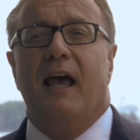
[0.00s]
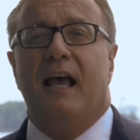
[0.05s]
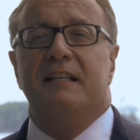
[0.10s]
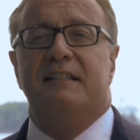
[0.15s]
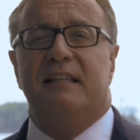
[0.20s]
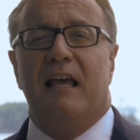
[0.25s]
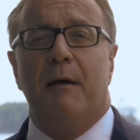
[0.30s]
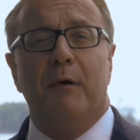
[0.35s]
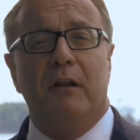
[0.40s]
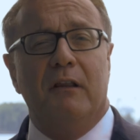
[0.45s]

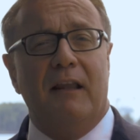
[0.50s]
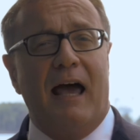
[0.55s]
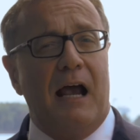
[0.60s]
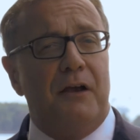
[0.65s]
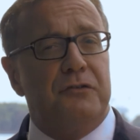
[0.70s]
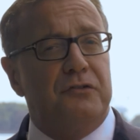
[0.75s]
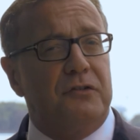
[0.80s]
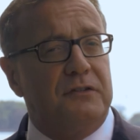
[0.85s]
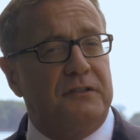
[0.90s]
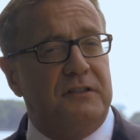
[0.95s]
As Emma
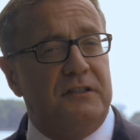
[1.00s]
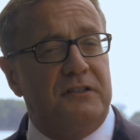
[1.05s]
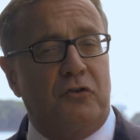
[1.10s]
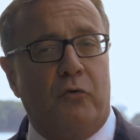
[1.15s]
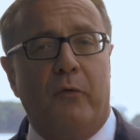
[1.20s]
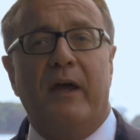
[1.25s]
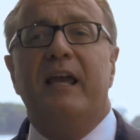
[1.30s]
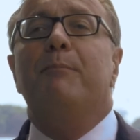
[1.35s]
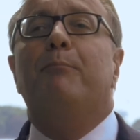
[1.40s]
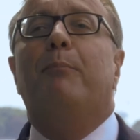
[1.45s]
Lazarus'
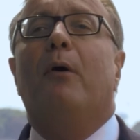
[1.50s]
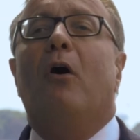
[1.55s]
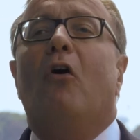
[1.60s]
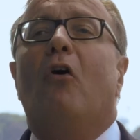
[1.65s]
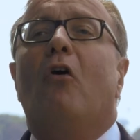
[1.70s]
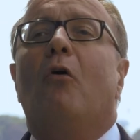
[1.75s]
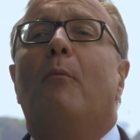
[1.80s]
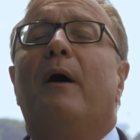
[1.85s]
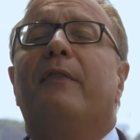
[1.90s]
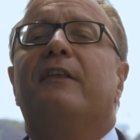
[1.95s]
great
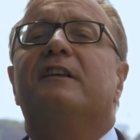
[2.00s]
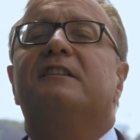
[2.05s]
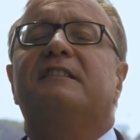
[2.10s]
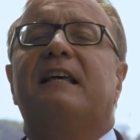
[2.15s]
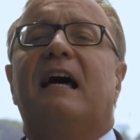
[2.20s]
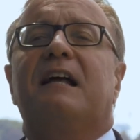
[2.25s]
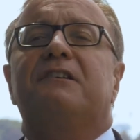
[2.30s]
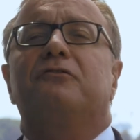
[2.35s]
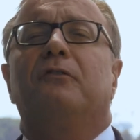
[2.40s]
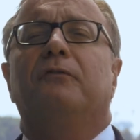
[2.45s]
poem on the
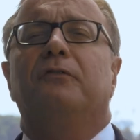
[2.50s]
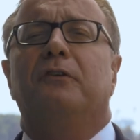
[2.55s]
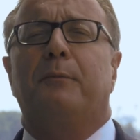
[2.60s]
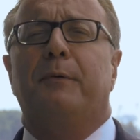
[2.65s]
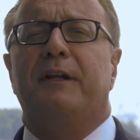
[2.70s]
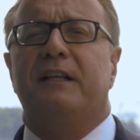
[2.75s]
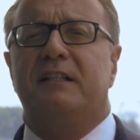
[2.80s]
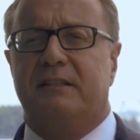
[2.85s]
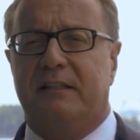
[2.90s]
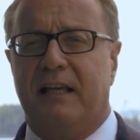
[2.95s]
Statue of
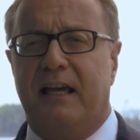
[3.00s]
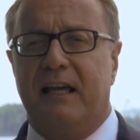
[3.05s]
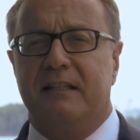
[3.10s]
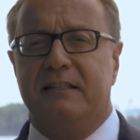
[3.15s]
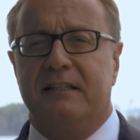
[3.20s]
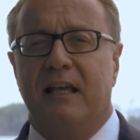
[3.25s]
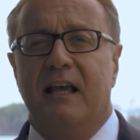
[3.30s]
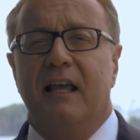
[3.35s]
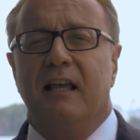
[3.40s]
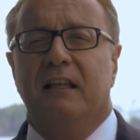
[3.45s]
Liberty
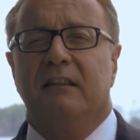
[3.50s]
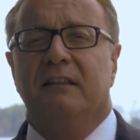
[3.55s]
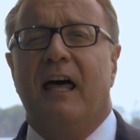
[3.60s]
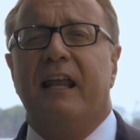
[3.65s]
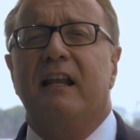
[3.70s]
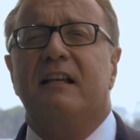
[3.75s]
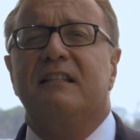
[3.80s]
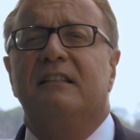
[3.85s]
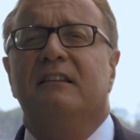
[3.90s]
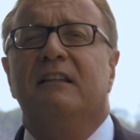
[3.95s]
states,
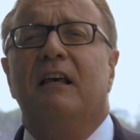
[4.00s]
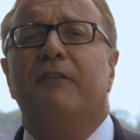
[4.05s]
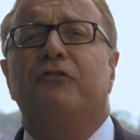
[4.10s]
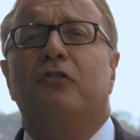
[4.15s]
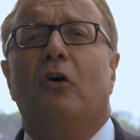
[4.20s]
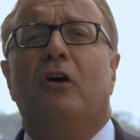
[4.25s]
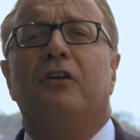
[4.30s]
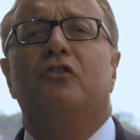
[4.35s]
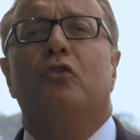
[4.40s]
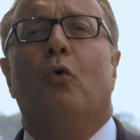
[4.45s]
let us
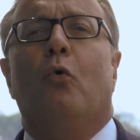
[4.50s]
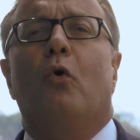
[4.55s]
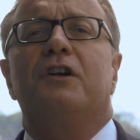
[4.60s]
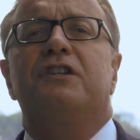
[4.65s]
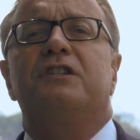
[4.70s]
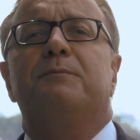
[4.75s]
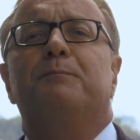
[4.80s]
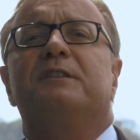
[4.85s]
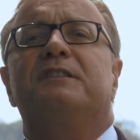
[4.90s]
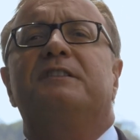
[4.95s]
lift our
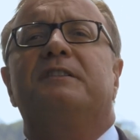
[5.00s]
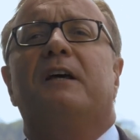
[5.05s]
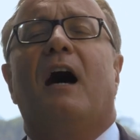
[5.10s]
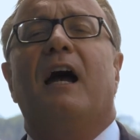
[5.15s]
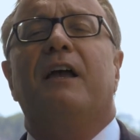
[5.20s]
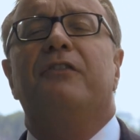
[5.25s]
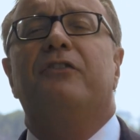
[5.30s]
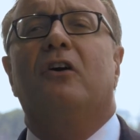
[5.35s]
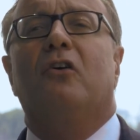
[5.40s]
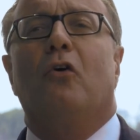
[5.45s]
torch
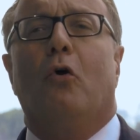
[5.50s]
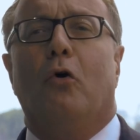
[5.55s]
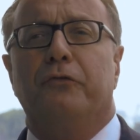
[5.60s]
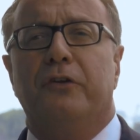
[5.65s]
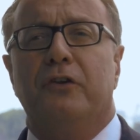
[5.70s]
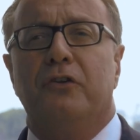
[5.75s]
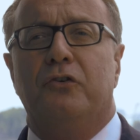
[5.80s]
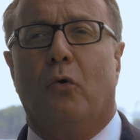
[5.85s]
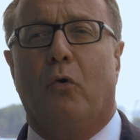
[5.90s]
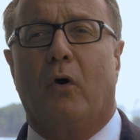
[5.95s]
beside the
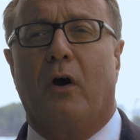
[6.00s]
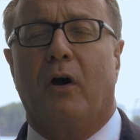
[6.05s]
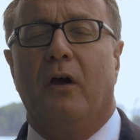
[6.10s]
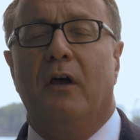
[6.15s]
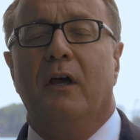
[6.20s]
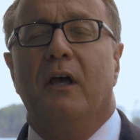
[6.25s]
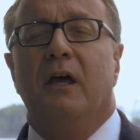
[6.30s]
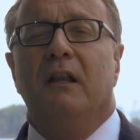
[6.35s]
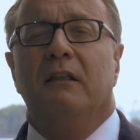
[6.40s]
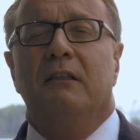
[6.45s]
golden door.
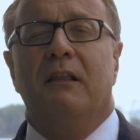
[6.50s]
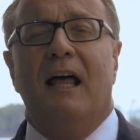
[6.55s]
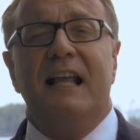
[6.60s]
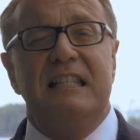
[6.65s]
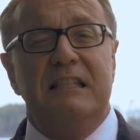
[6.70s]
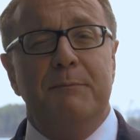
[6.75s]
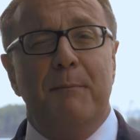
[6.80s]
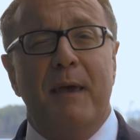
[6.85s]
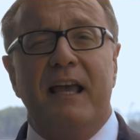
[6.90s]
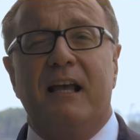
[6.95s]

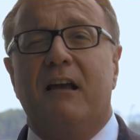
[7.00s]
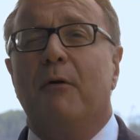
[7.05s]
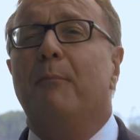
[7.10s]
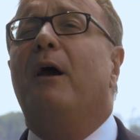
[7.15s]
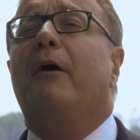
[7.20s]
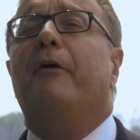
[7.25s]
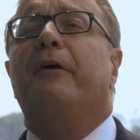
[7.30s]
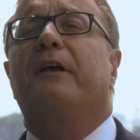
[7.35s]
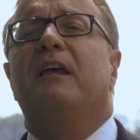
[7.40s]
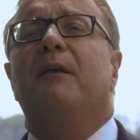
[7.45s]
Let's make
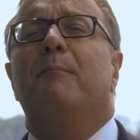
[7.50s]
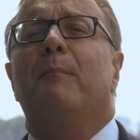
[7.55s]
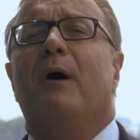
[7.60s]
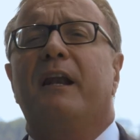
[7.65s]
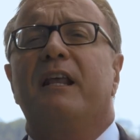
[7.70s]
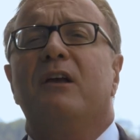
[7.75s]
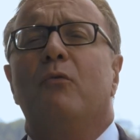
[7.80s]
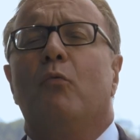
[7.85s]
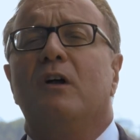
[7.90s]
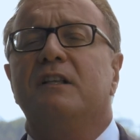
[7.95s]
American
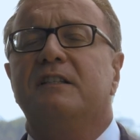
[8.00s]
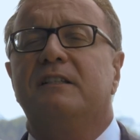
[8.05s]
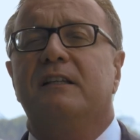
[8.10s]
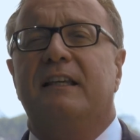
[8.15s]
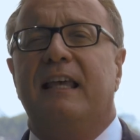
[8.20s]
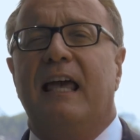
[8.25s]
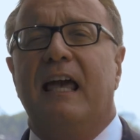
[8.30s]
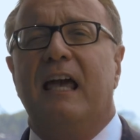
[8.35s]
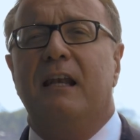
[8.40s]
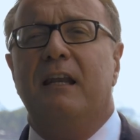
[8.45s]
money once
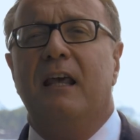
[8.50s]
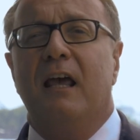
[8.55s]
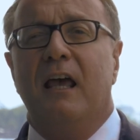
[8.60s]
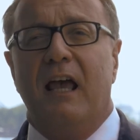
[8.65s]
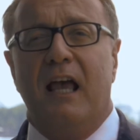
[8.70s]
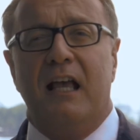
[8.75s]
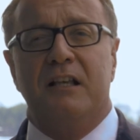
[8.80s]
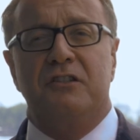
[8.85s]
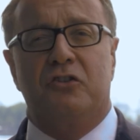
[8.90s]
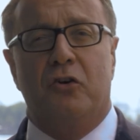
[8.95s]
again
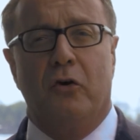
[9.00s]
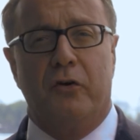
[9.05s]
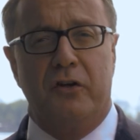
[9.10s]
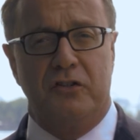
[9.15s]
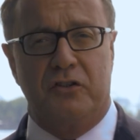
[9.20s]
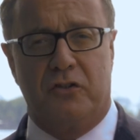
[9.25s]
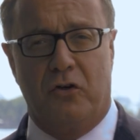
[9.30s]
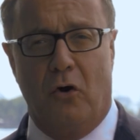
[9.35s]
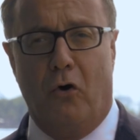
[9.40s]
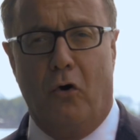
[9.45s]
as good
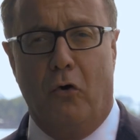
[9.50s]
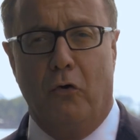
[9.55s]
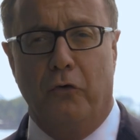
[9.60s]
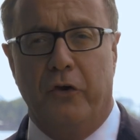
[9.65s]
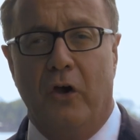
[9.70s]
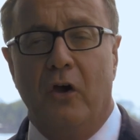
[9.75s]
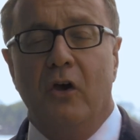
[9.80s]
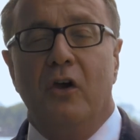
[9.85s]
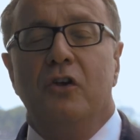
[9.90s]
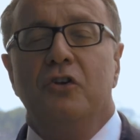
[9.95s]
as gold.
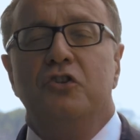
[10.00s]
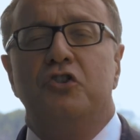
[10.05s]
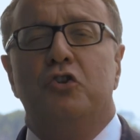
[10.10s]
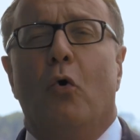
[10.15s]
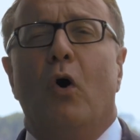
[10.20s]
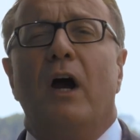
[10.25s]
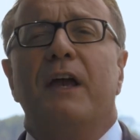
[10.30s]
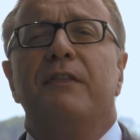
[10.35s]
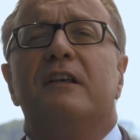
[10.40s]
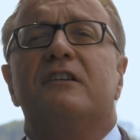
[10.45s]

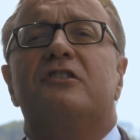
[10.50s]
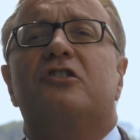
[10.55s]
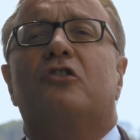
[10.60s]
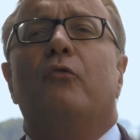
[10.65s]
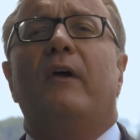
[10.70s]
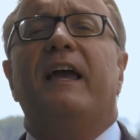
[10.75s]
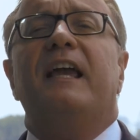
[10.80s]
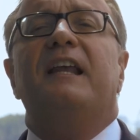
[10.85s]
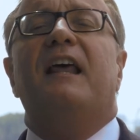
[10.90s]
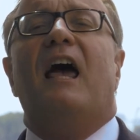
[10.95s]
Join this
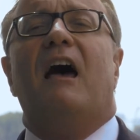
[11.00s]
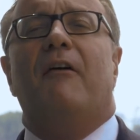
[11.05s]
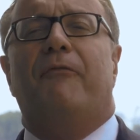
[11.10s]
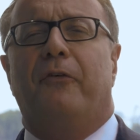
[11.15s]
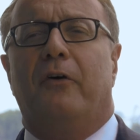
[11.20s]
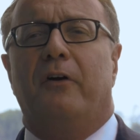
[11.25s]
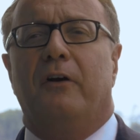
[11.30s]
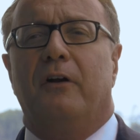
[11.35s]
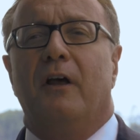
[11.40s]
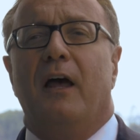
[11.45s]
great
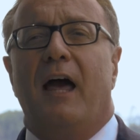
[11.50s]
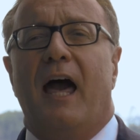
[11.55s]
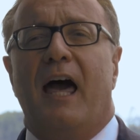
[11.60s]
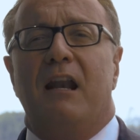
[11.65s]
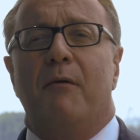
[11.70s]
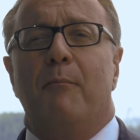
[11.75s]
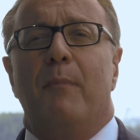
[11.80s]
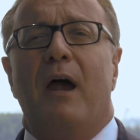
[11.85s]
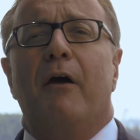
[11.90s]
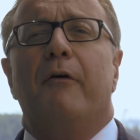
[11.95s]
effort
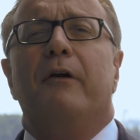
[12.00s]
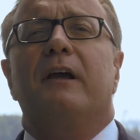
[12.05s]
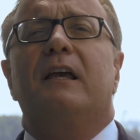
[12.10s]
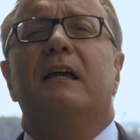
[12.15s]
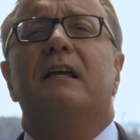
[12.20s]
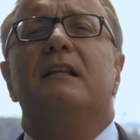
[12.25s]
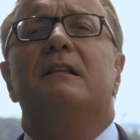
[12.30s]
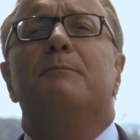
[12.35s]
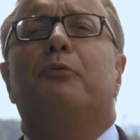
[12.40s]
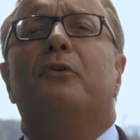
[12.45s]
at
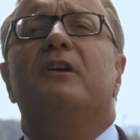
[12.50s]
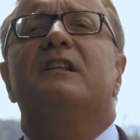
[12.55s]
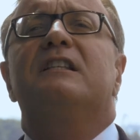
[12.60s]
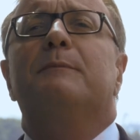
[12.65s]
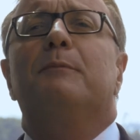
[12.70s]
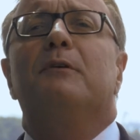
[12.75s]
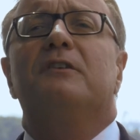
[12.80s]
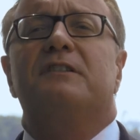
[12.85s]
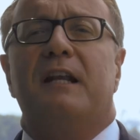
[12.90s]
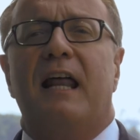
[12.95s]
American
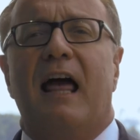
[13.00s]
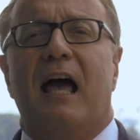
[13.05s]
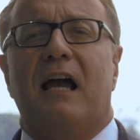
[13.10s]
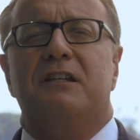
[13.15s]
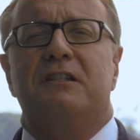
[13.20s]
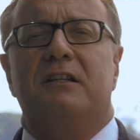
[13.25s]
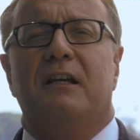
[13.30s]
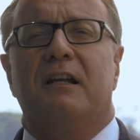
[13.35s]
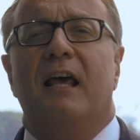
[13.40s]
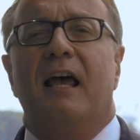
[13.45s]
Principles in
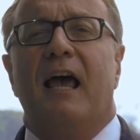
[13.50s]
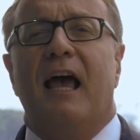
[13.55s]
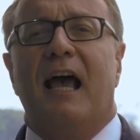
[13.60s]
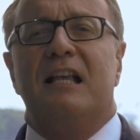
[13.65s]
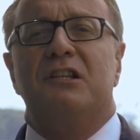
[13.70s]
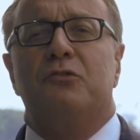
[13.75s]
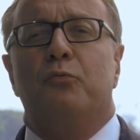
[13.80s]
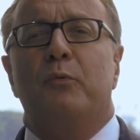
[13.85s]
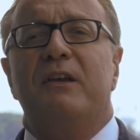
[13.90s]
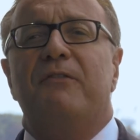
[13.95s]
Action
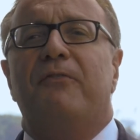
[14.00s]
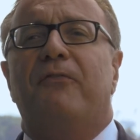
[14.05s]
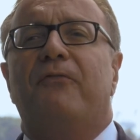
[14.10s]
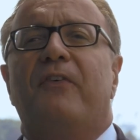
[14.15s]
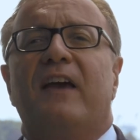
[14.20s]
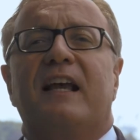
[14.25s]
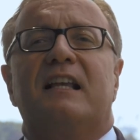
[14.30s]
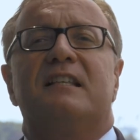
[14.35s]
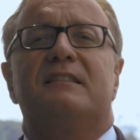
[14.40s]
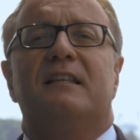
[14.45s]
as we
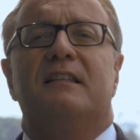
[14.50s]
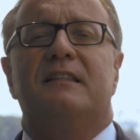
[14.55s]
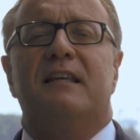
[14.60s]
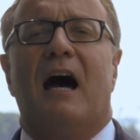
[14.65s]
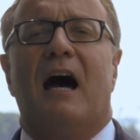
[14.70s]
fix the